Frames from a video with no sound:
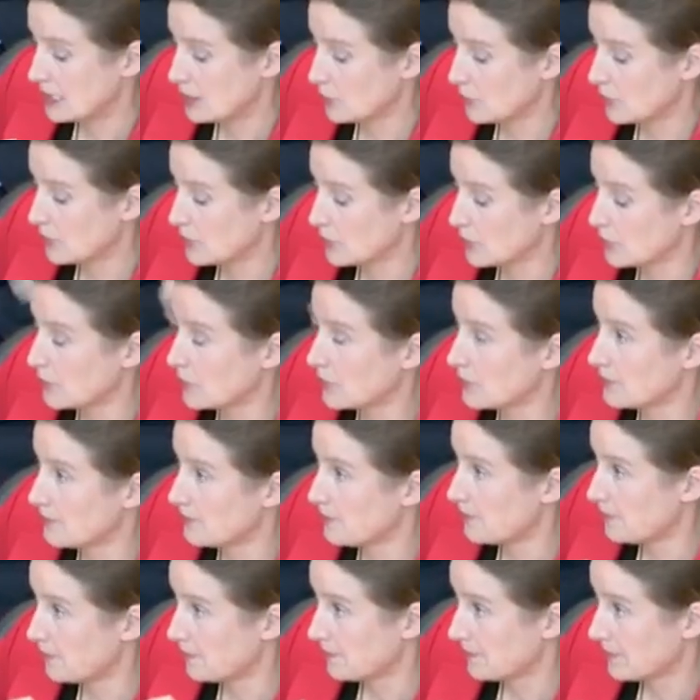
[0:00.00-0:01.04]
deal with
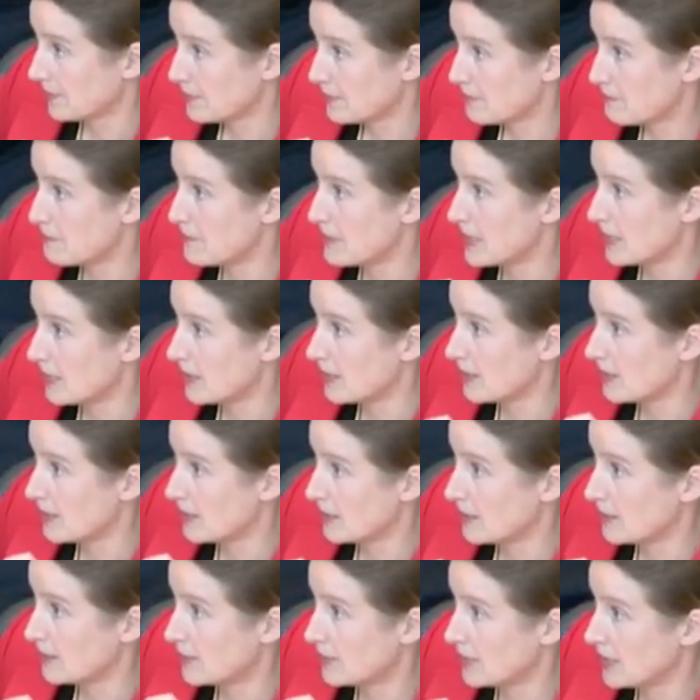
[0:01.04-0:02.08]
all
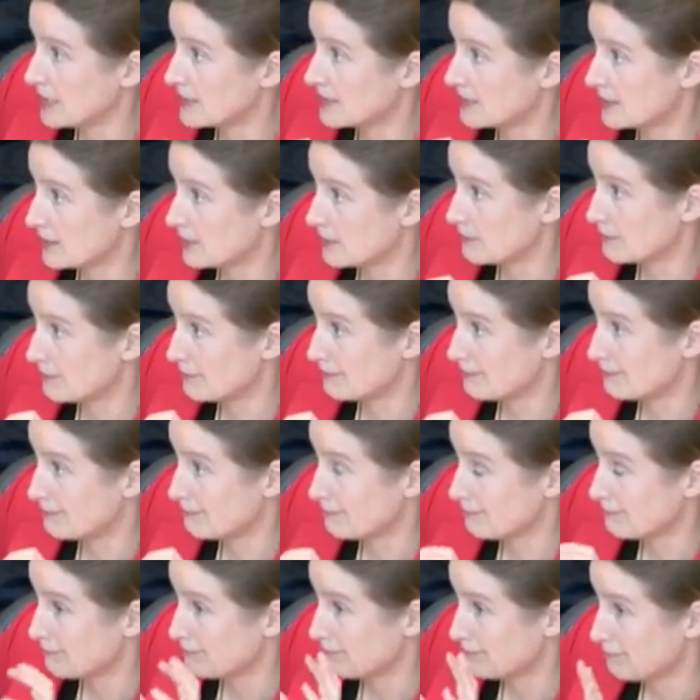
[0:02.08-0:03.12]
uh, things
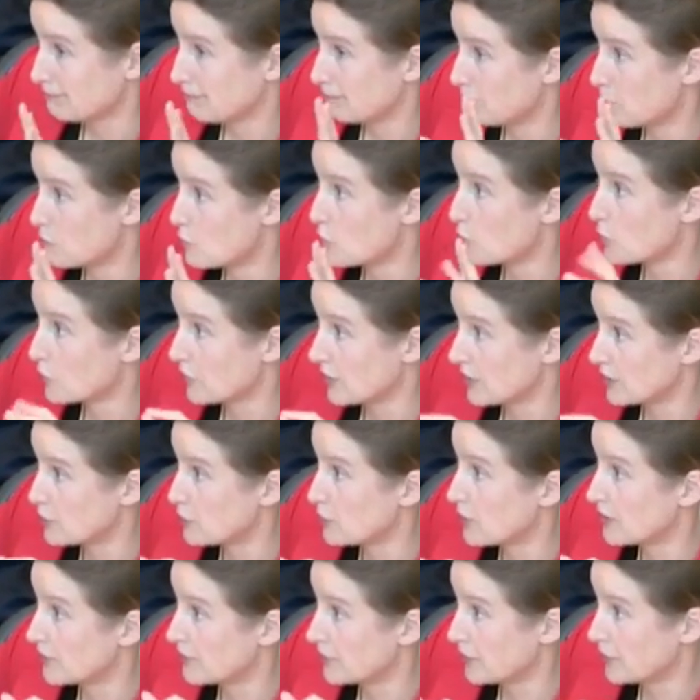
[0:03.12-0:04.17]
more than
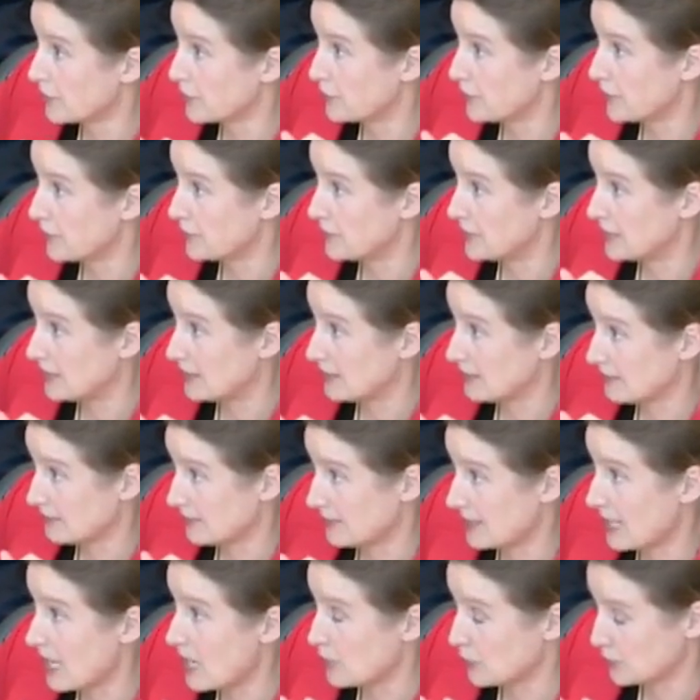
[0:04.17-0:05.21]

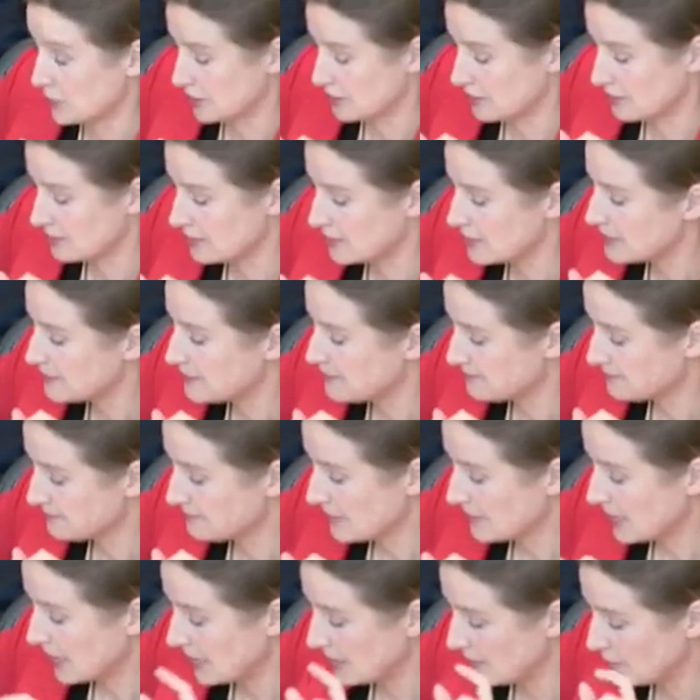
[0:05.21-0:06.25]
250,000
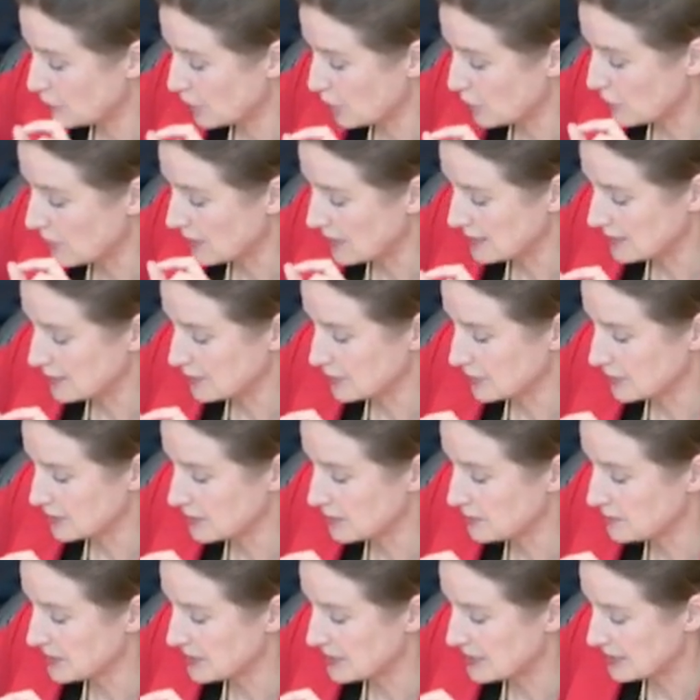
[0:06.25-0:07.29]
and requires
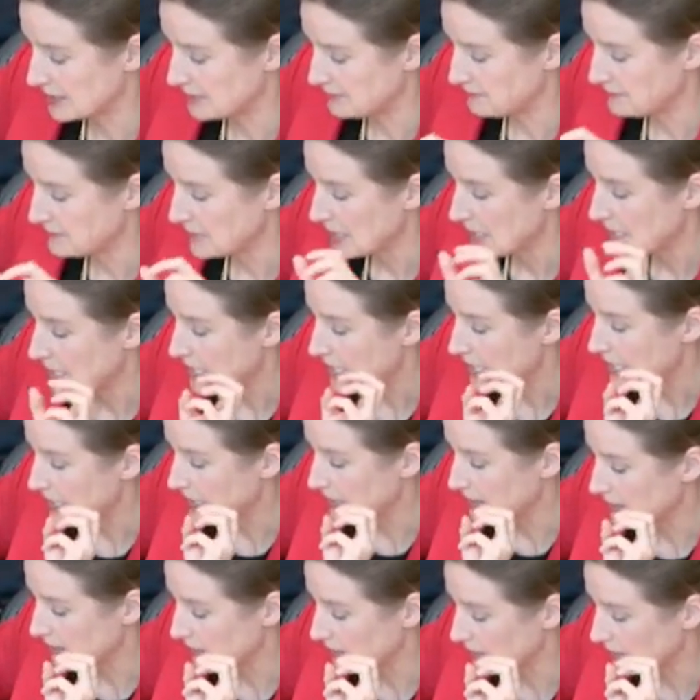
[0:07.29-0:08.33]
unanimity.
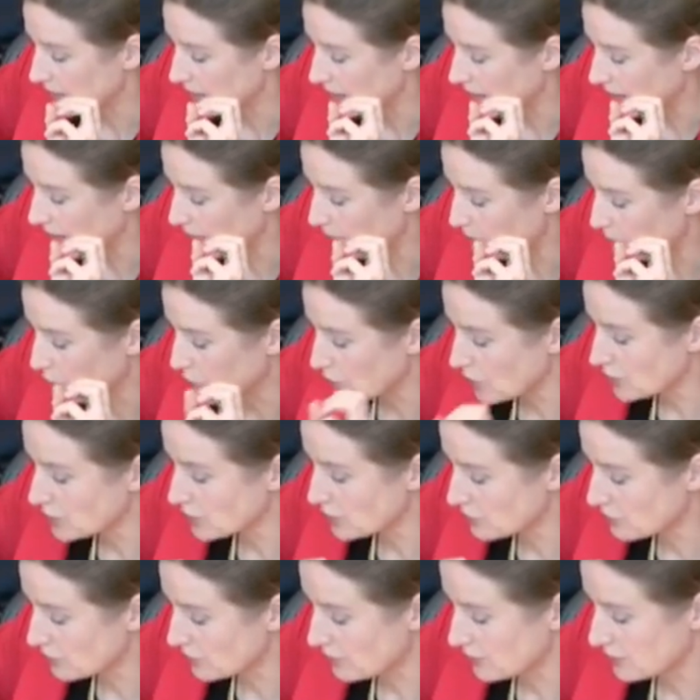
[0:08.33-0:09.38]
And in a
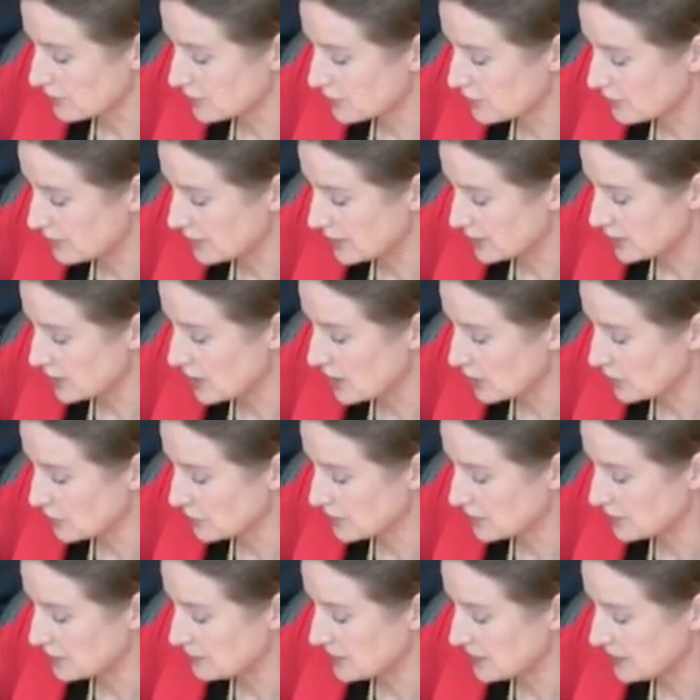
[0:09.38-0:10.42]
protocol to the
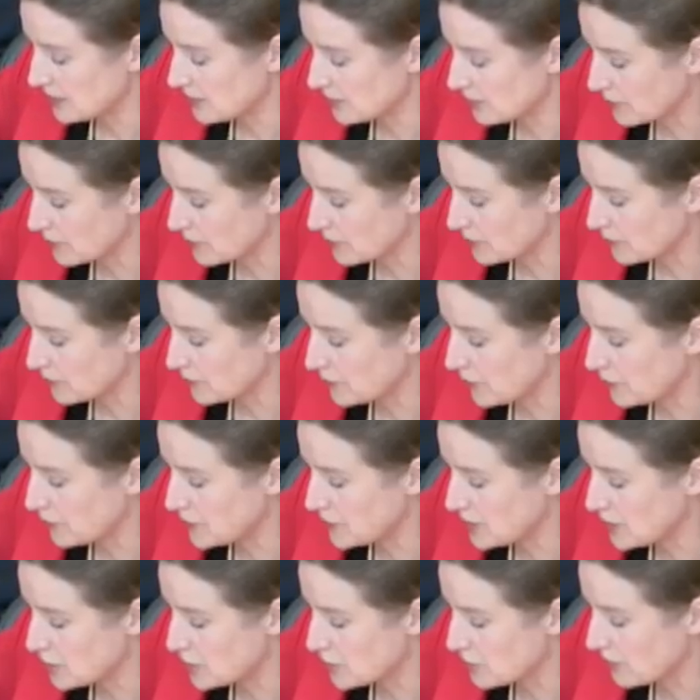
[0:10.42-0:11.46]
shareholders meeting of
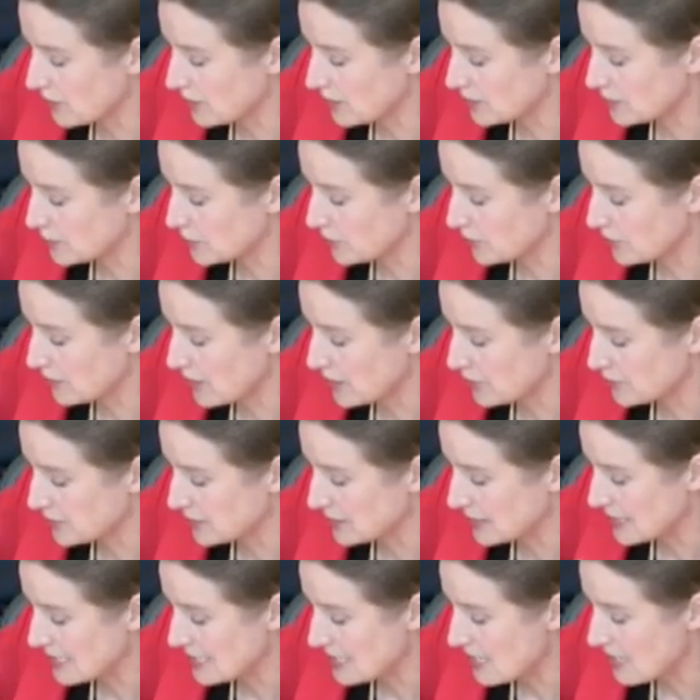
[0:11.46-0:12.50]
15 July
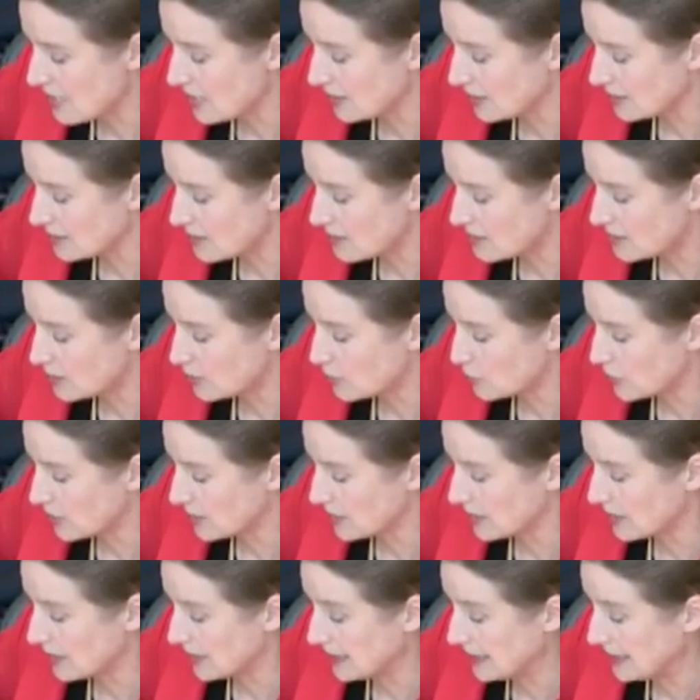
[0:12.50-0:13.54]
2009,
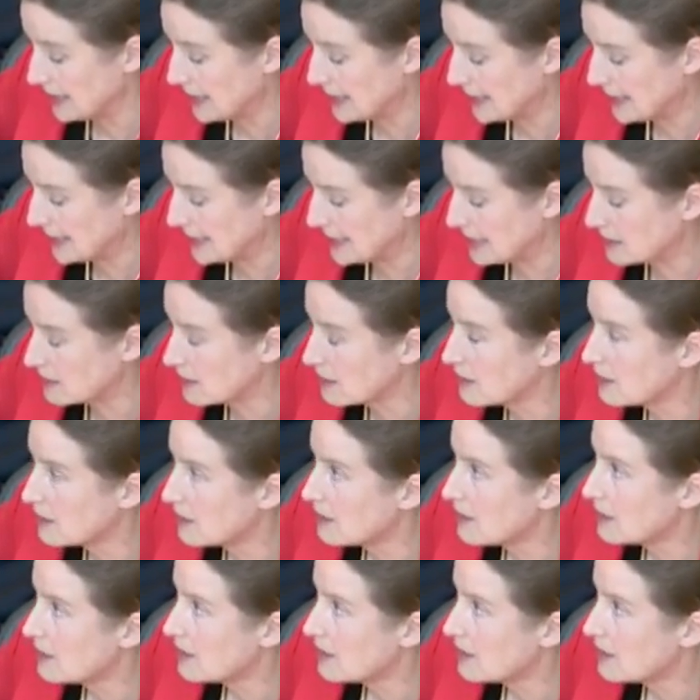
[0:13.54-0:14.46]
R199,